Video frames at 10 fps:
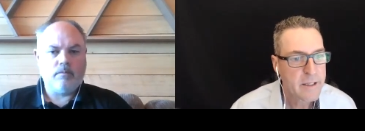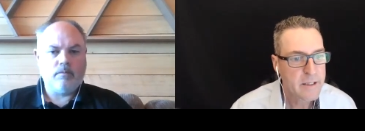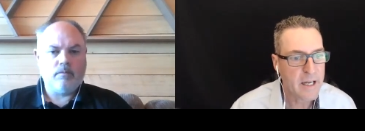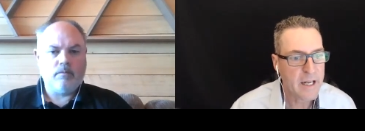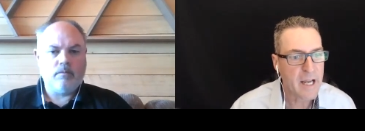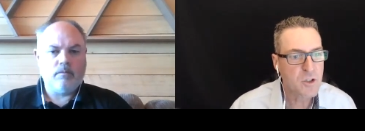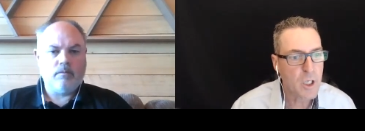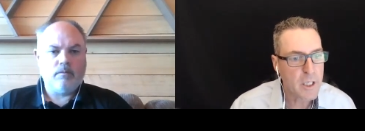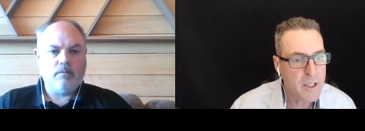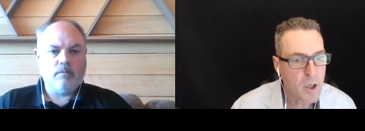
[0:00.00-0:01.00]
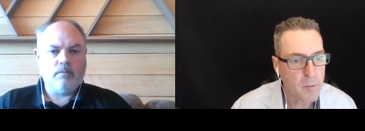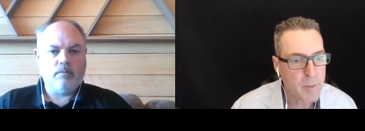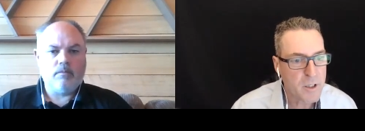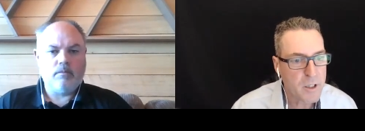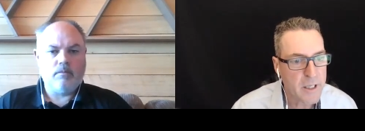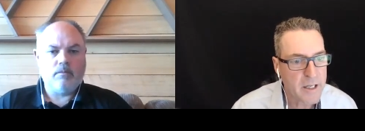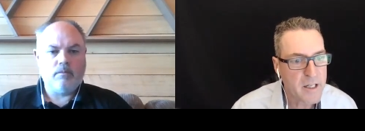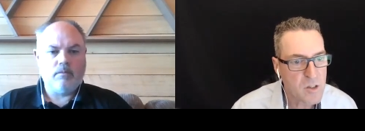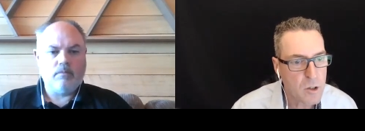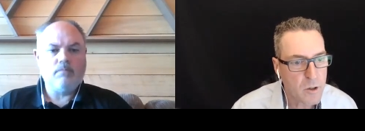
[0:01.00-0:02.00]
Speaker 1: that actually Carbon
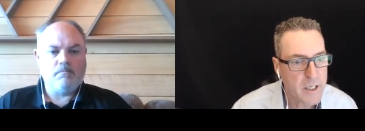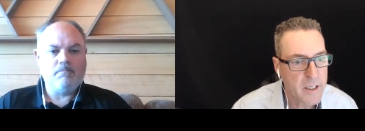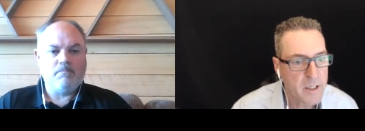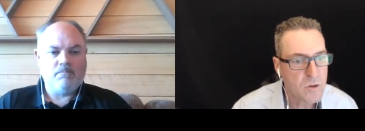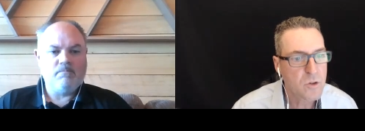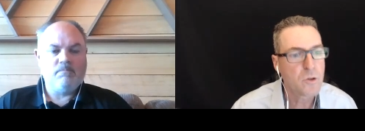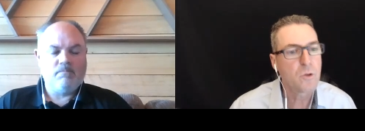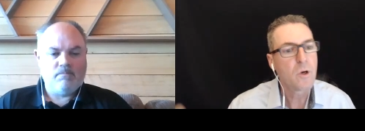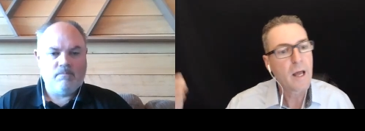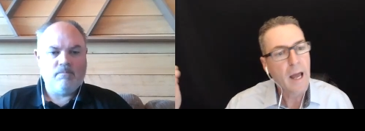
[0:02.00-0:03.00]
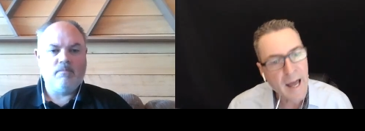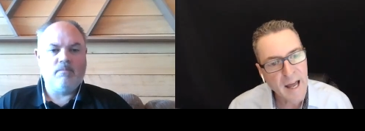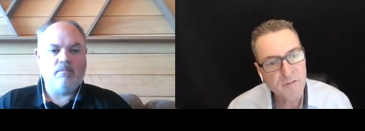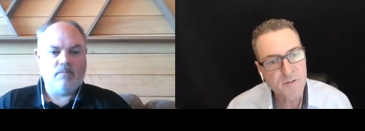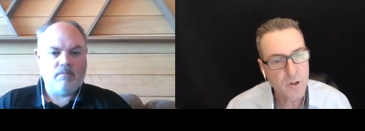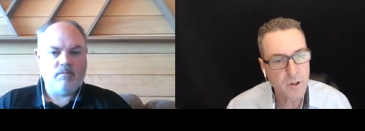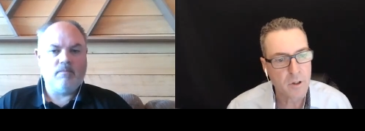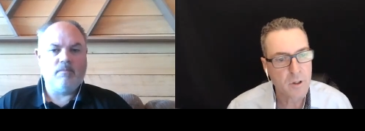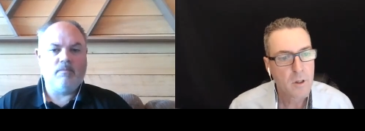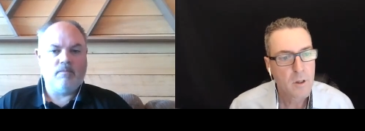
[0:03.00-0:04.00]
Connect is looking into
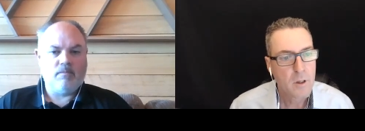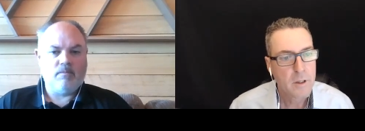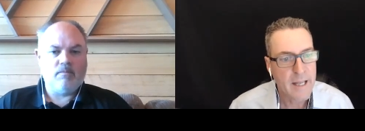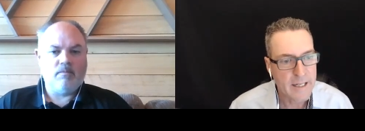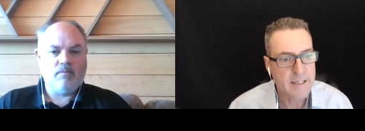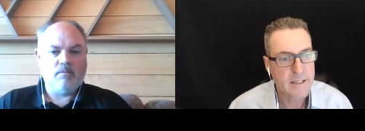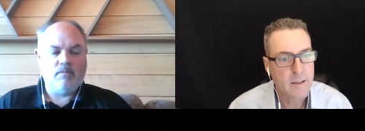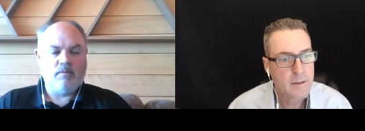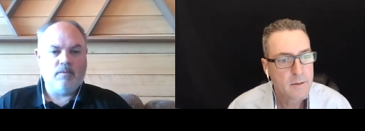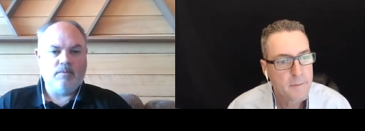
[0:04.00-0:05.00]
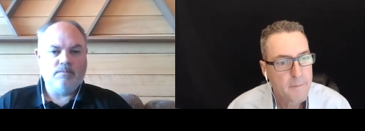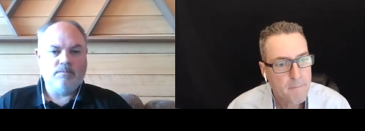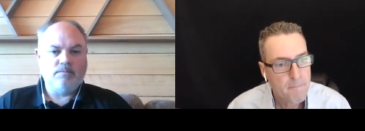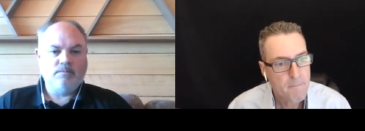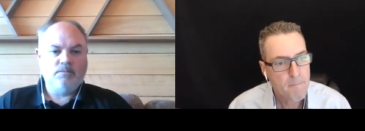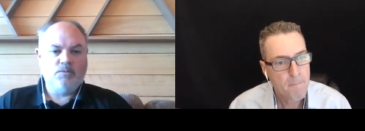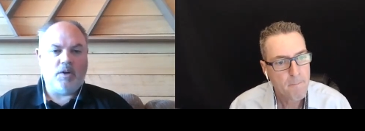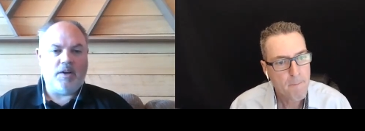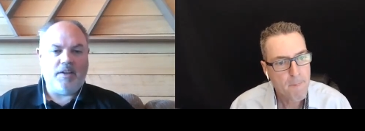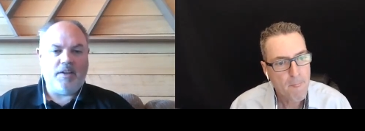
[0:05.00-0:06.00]
after Canada?
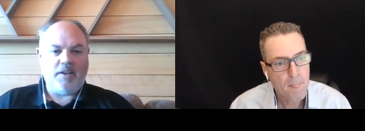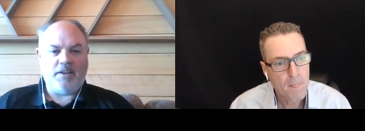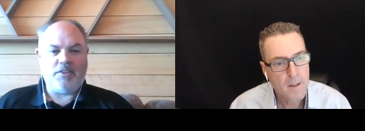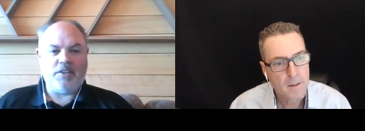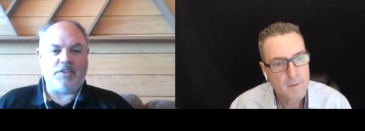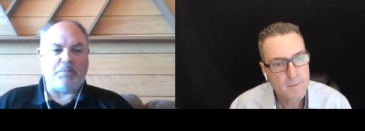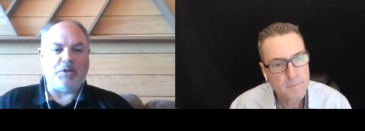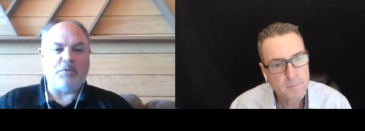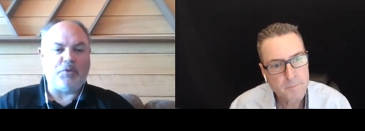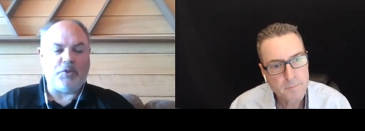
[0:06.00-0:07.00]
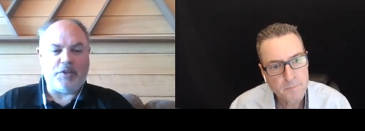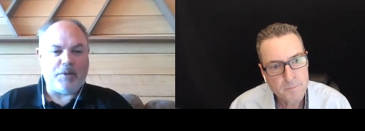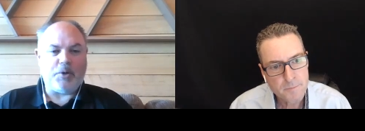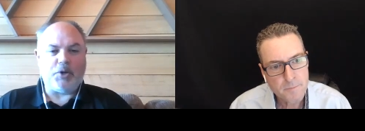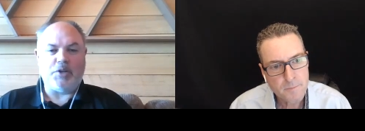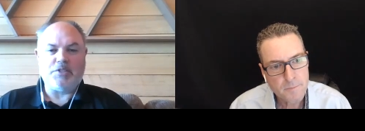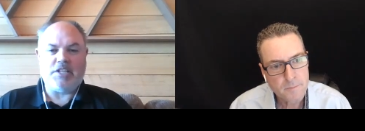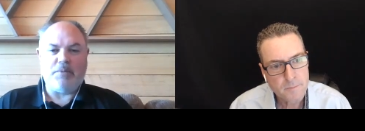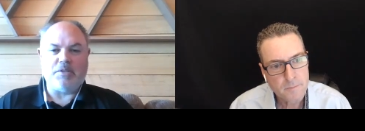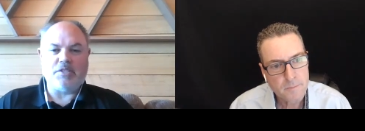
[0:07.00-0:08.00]
Speaker 2: Well, and I think the beautiful thing about our
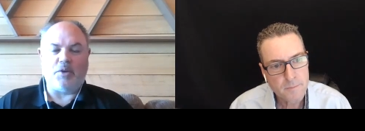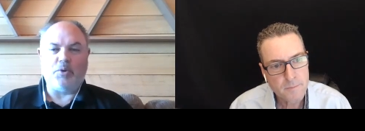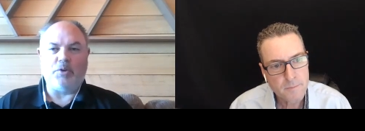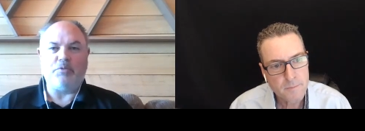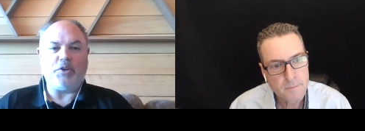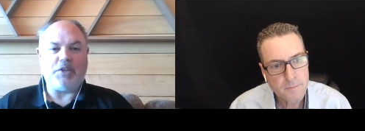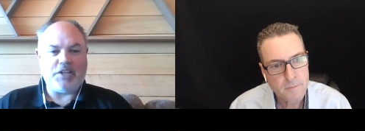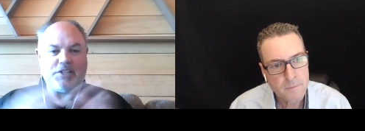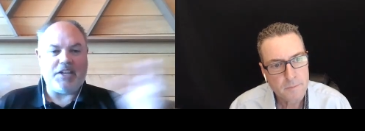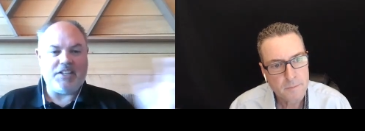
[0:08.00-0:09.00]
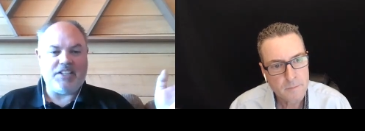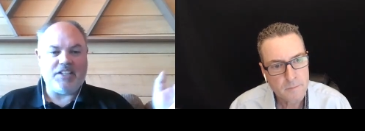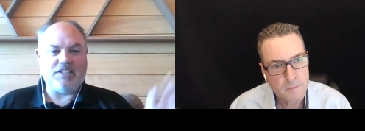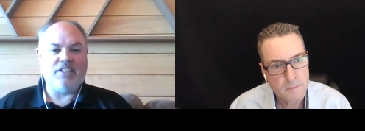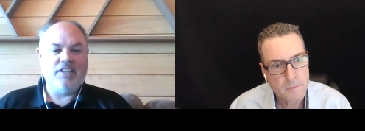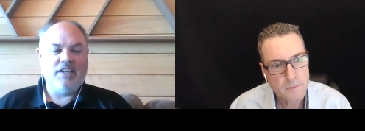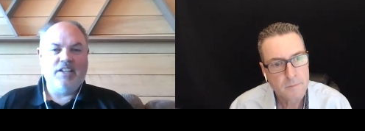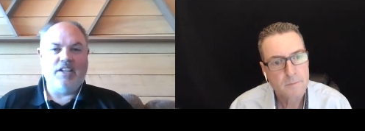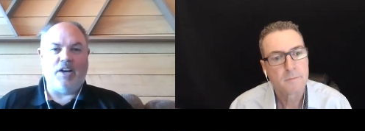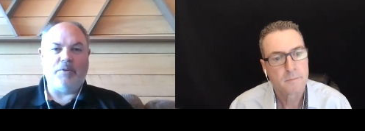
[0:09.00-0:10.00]
team is that we're very Canadian.
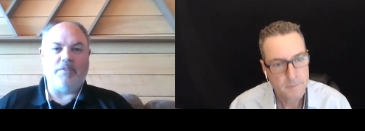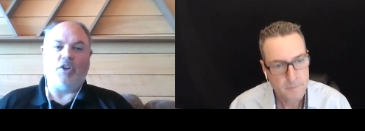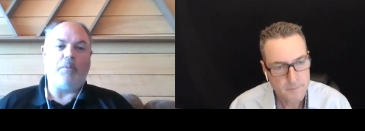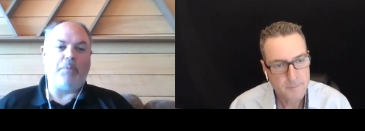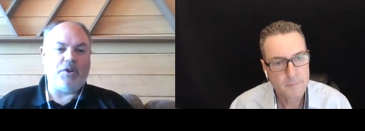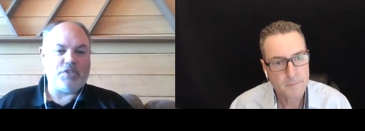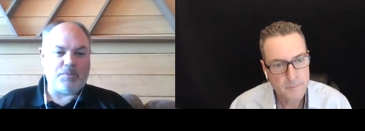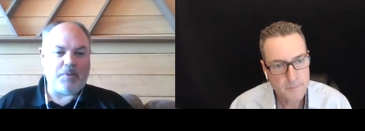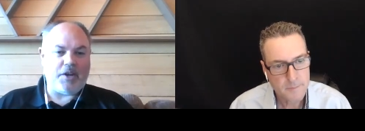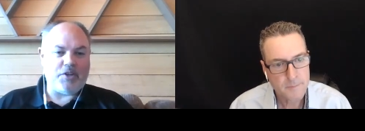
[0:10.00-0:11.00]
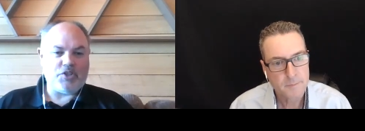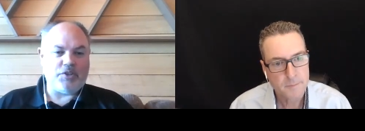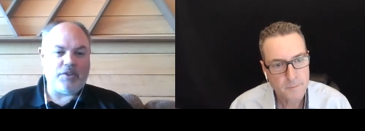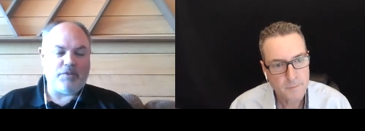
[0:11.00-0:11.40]
We have an operations manager that